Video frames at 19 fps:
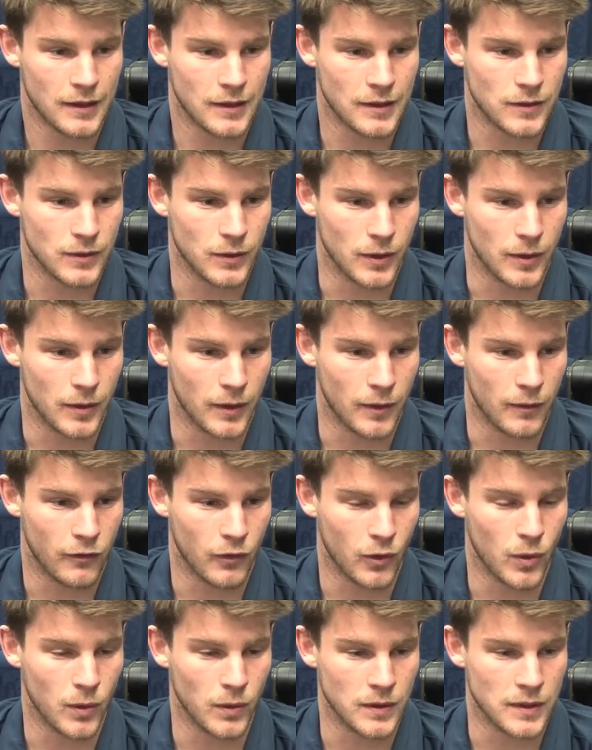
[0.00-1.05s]
The
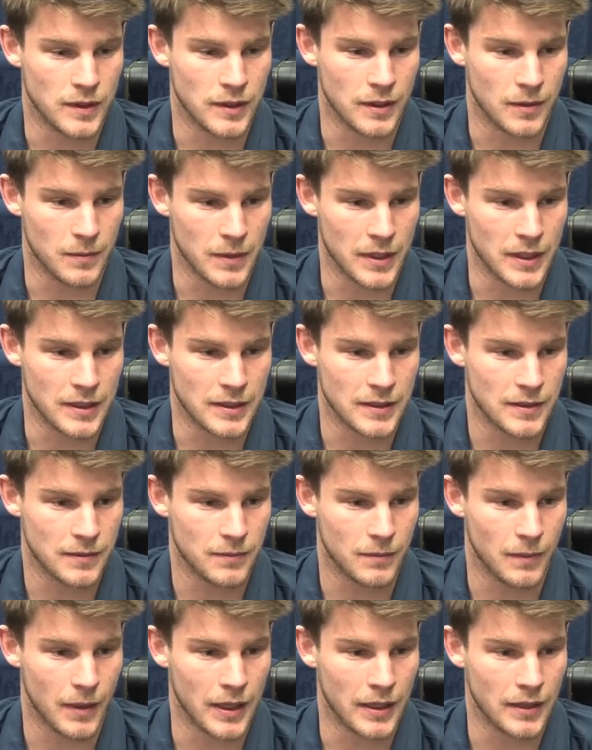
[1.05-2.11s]
forwards and the mids
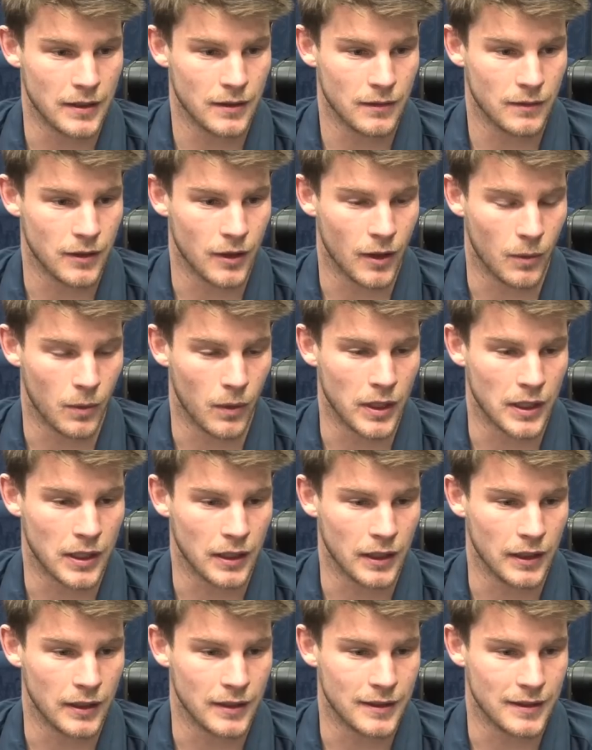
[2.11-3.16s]
meet
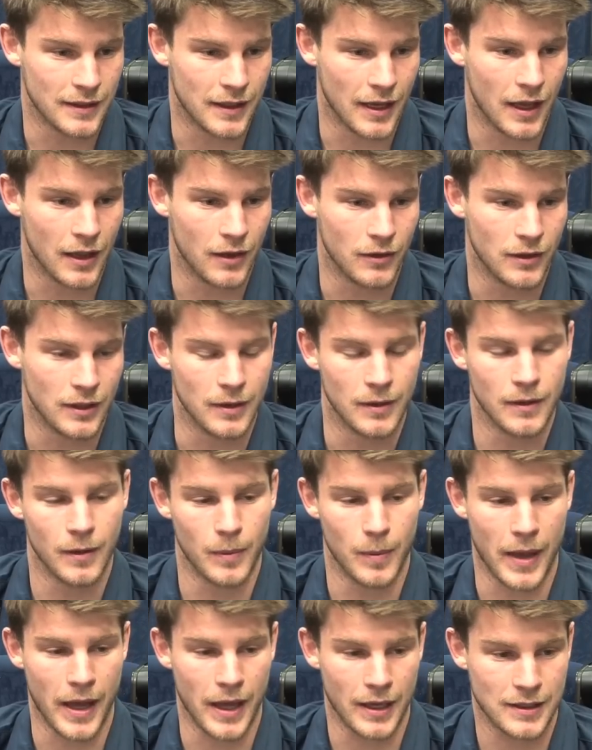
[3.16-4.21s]
weekly together, and the
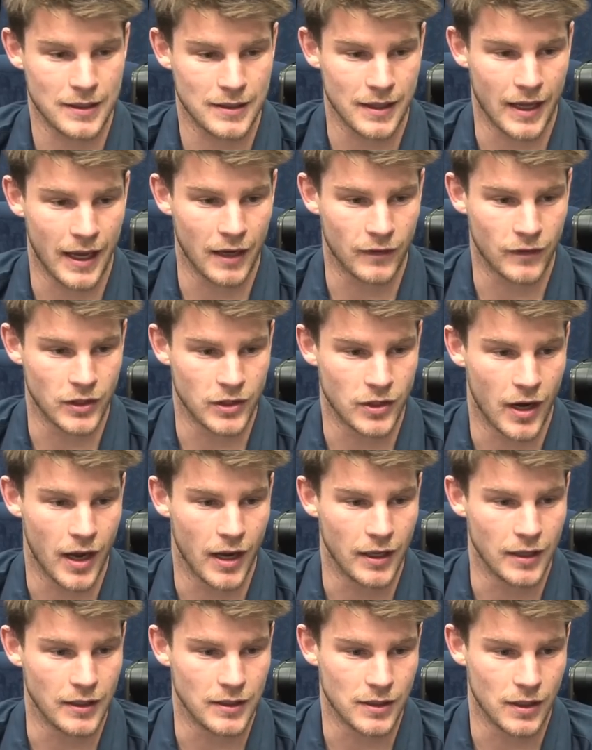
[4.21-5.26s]
backs after
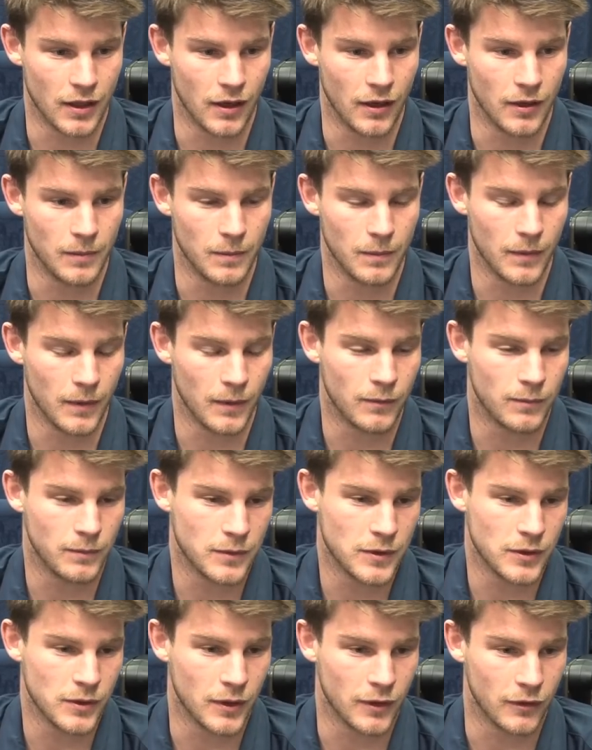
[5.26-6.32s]
training. So I
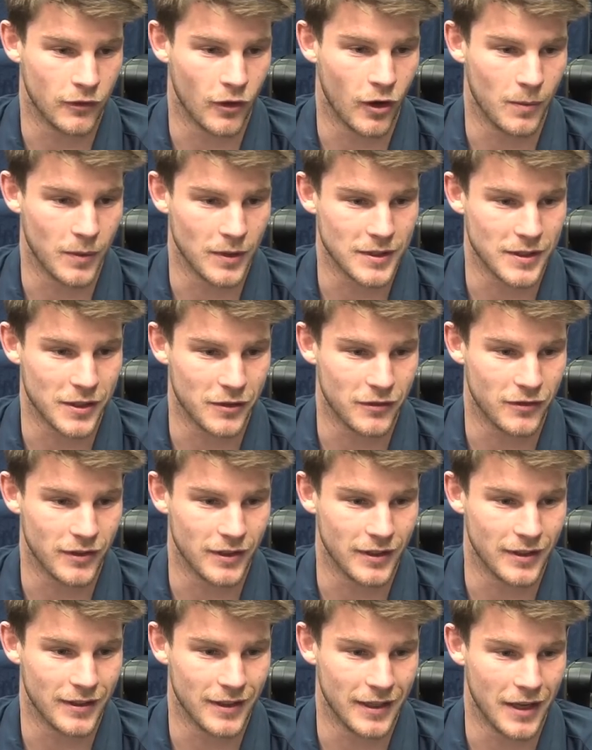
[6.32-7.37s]
sort of find myself
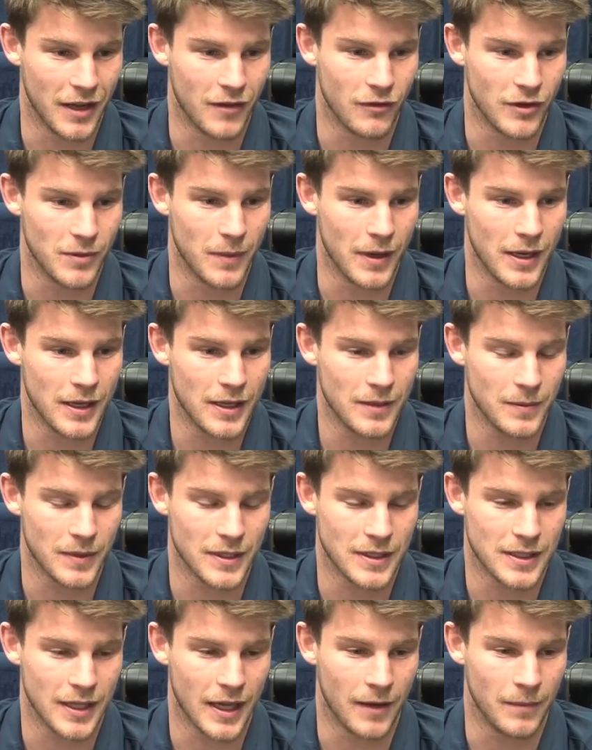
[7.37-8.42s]
in every meeting.
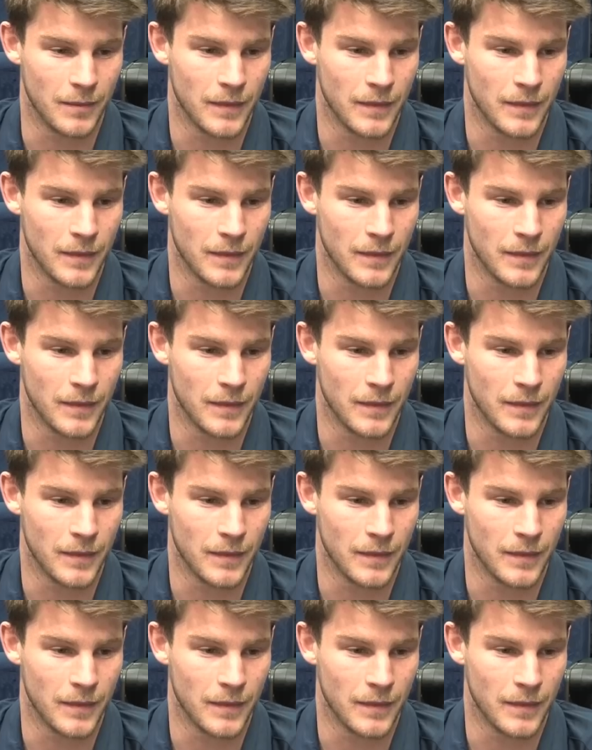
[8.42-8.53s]
But